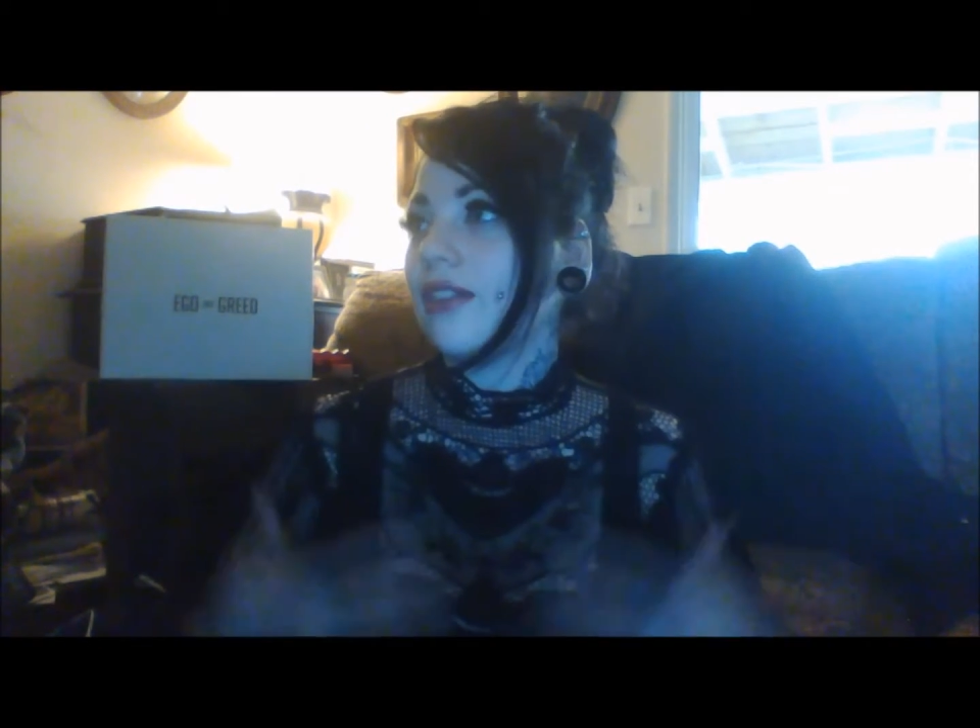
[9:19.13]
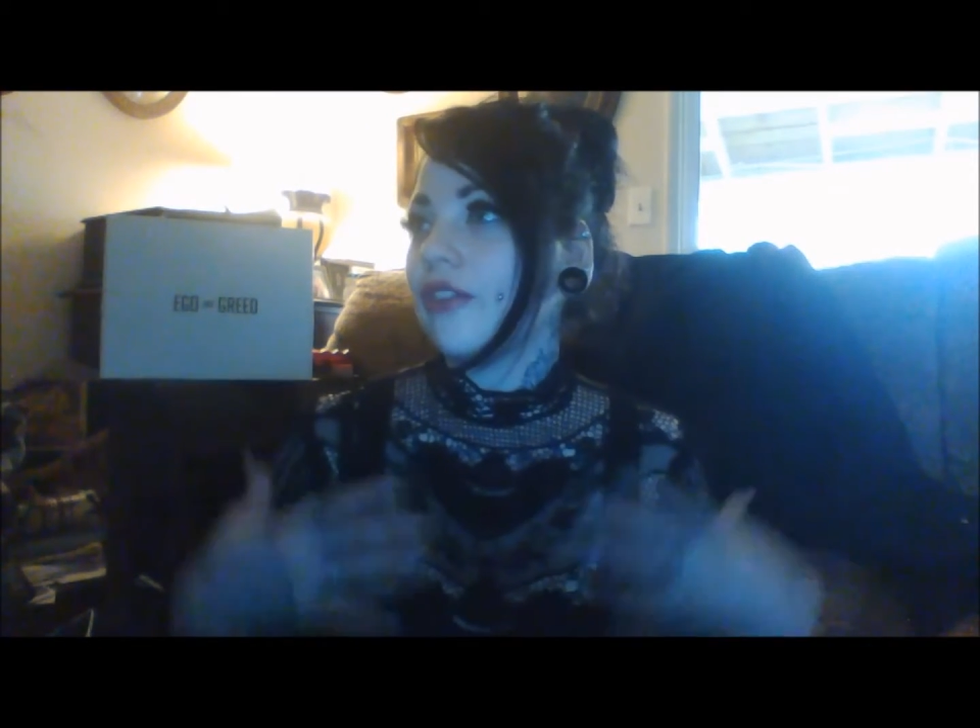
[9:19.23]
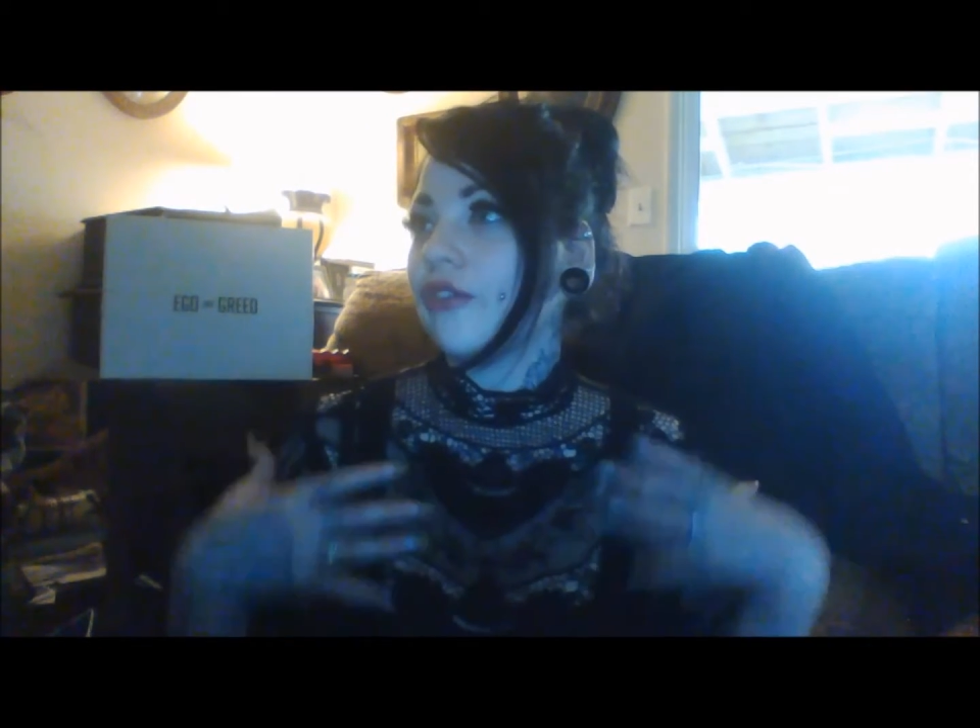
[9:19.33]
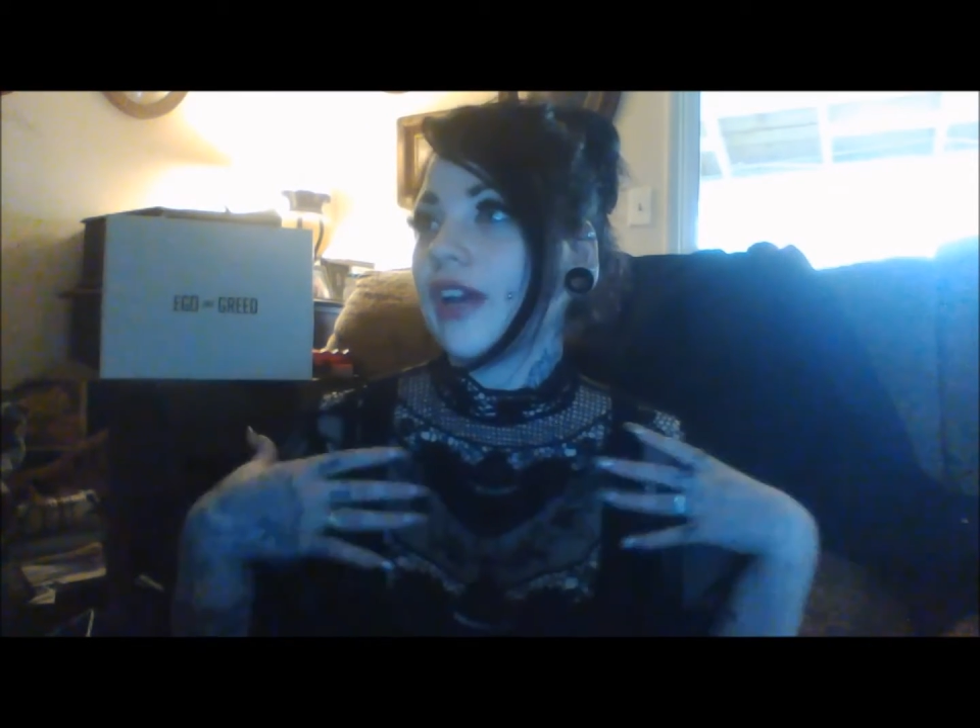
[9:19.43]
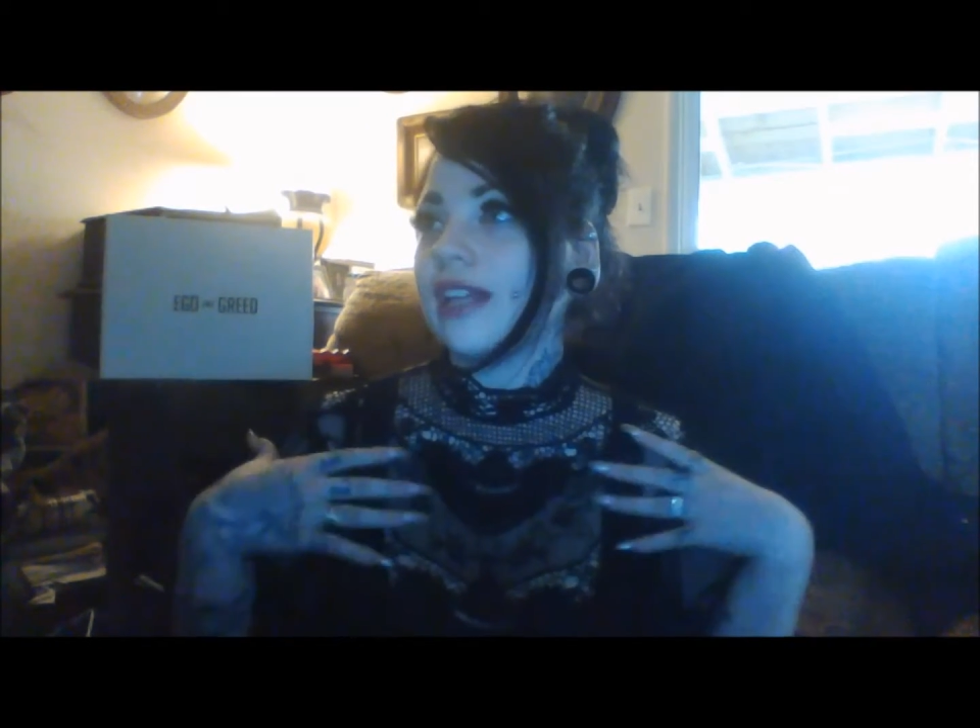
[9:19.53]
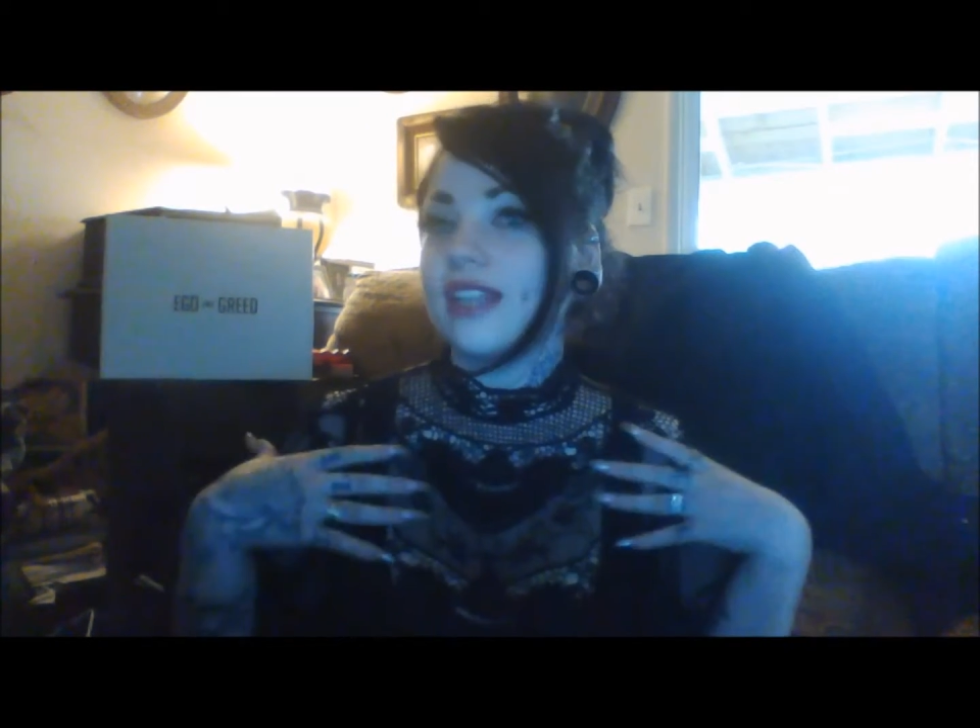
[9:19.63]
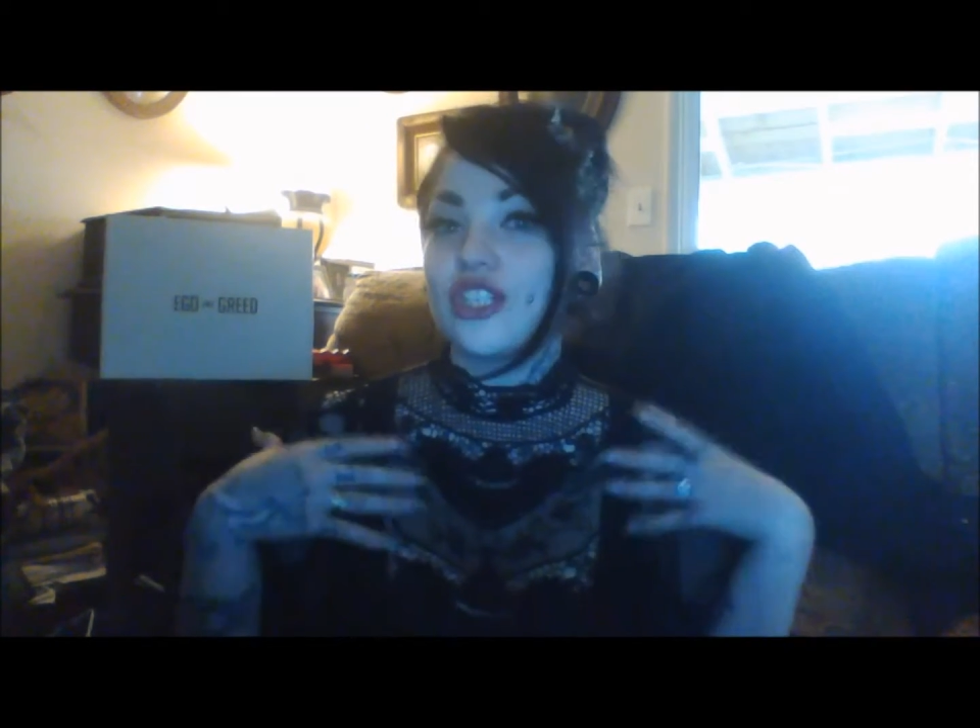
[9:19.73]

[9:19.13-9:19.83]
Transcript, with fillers: the fact